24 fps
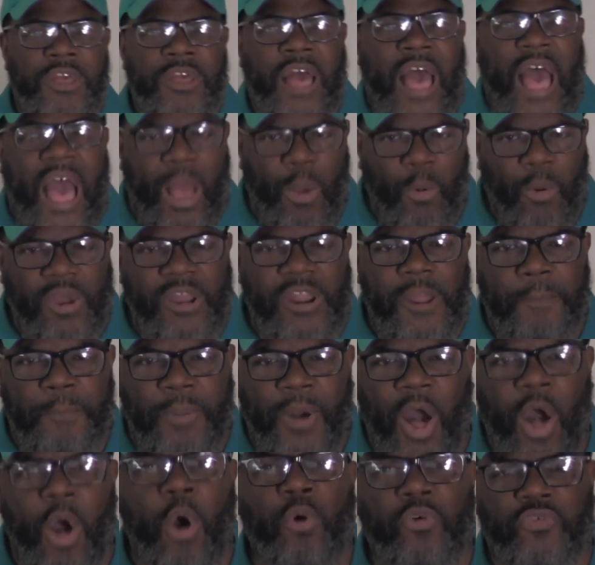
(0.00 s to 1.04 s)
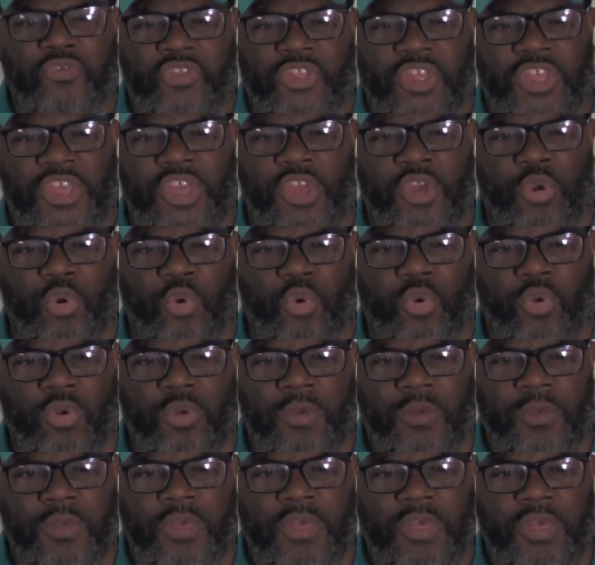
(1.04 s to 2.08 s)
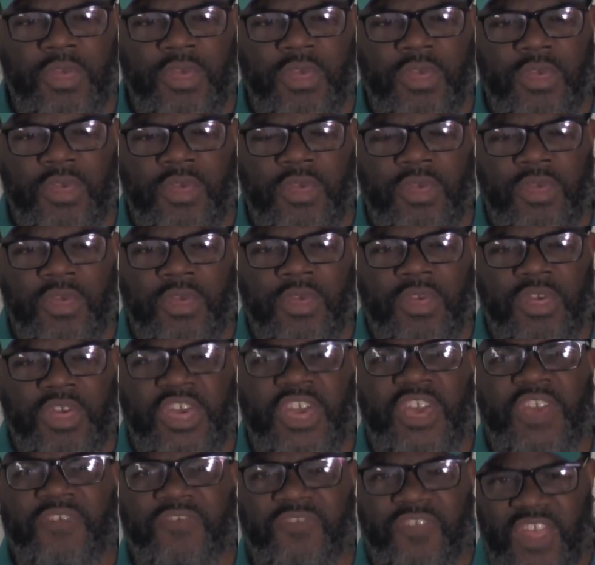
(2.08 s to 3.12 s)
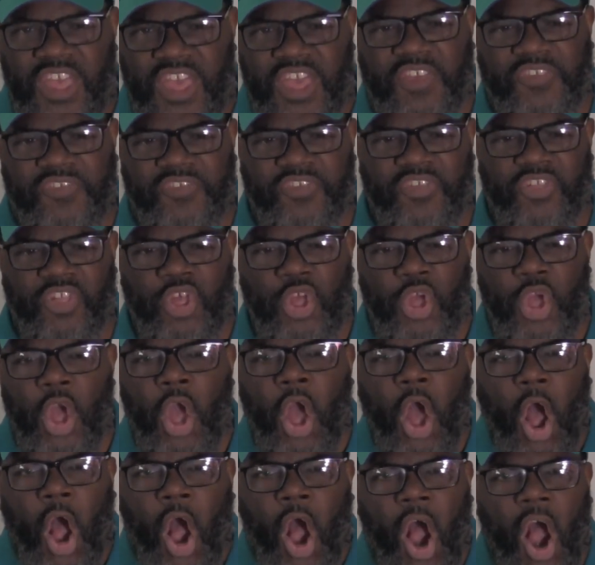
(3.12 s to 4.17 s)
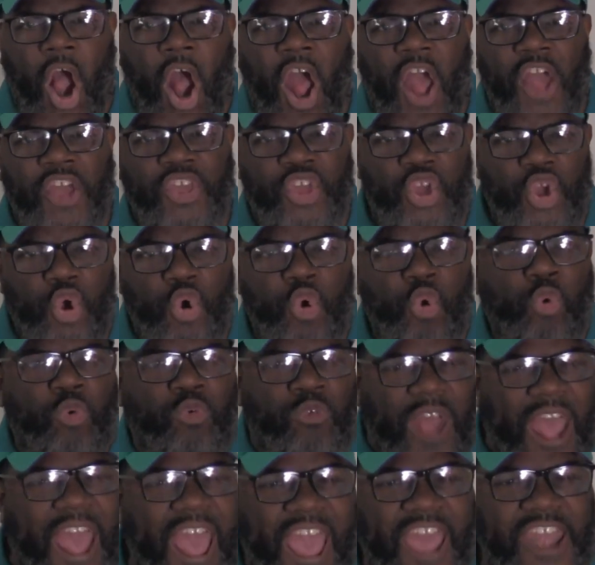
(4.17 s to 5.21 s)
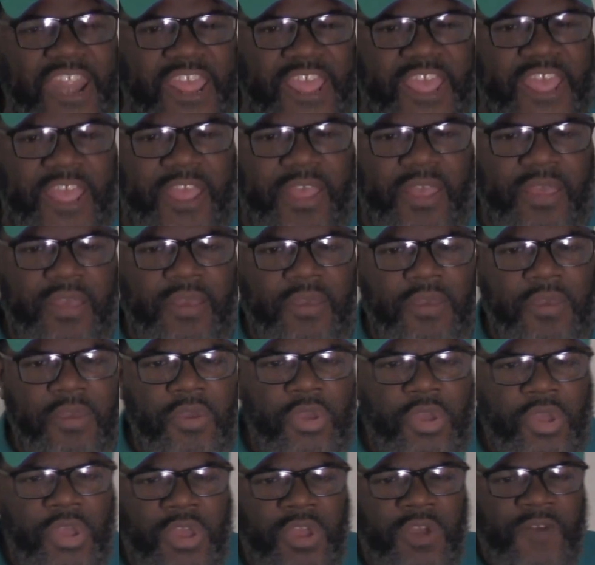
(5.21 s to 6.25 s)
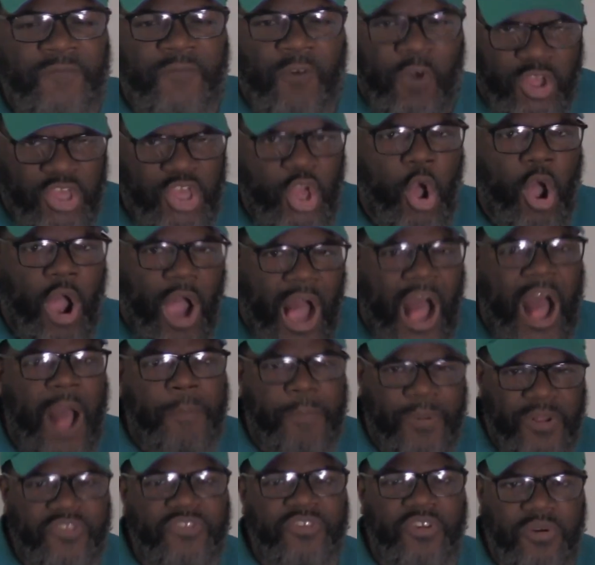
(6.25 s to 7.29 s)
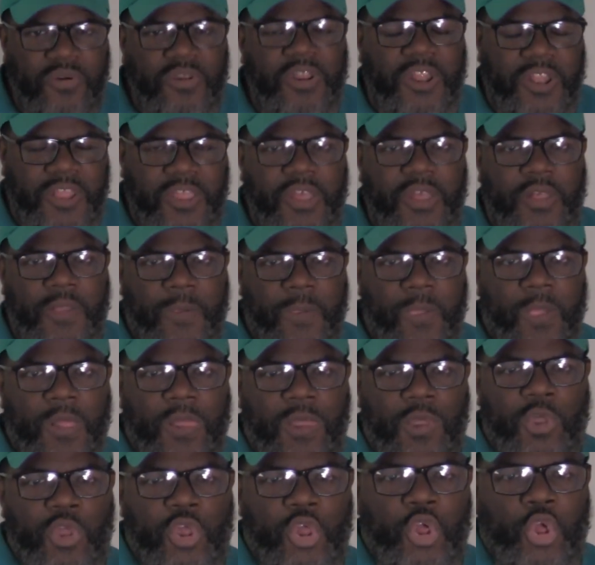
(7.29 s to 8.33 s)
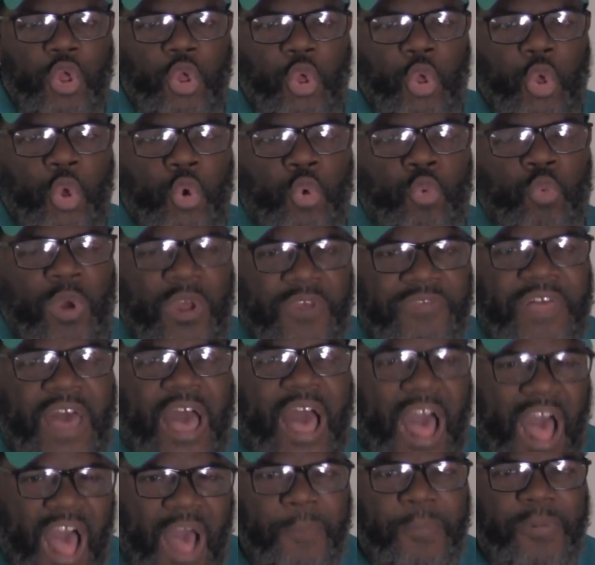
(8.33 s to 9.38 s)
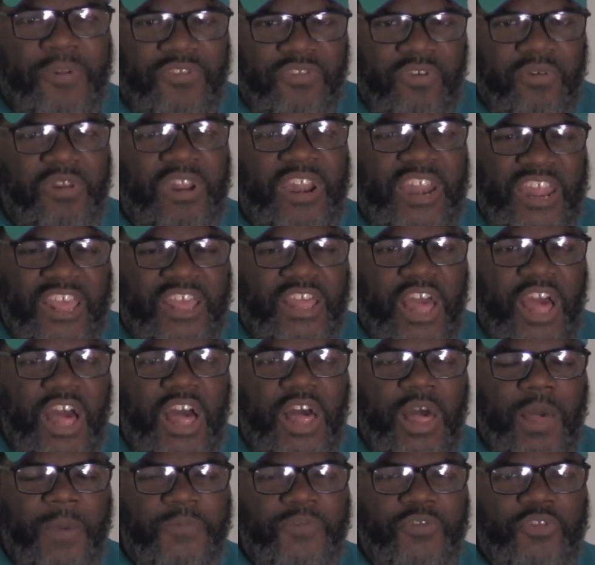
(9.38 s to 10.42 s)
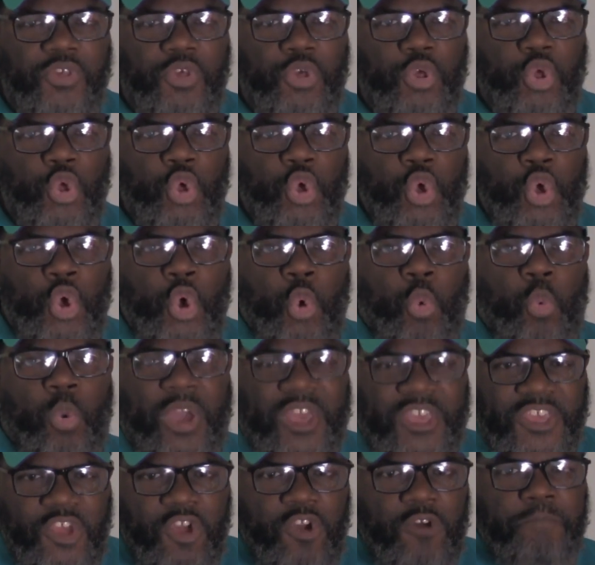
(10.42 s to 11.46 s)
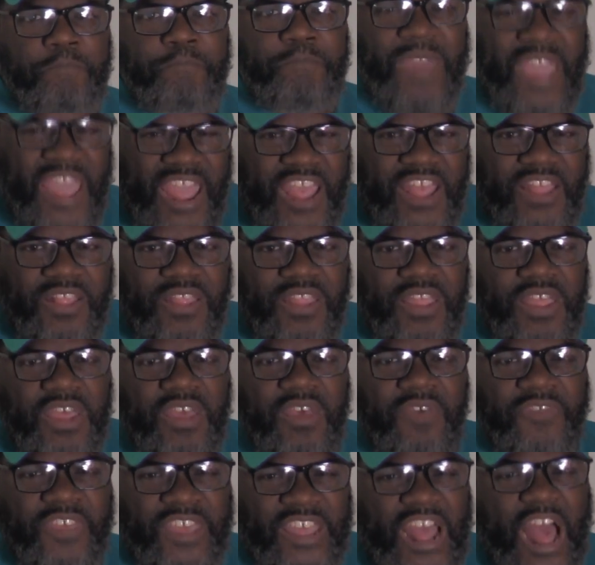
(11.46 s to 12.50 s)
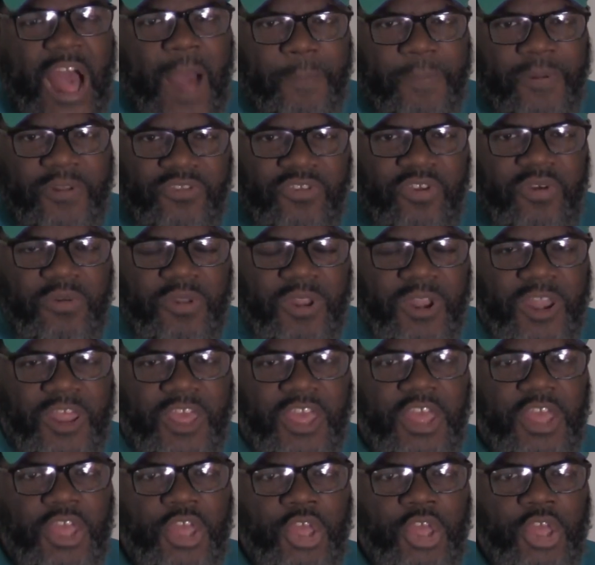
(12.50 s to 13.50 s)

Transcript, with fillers: I want to pose to you is this. Are you ready? for your opportunity. When the opportunity comes, when you meet the opportunity,